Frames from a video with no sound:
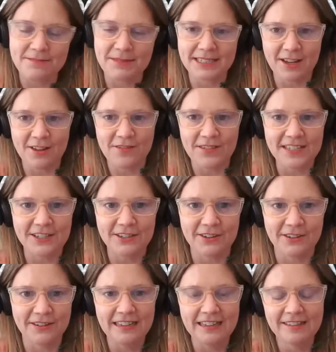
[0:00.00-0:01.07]
myself into?
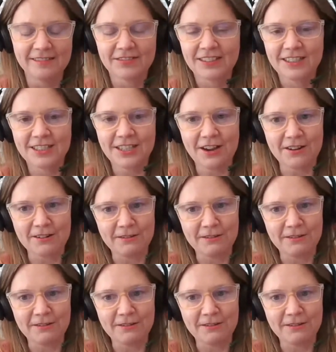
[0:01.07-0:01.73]
So yeah,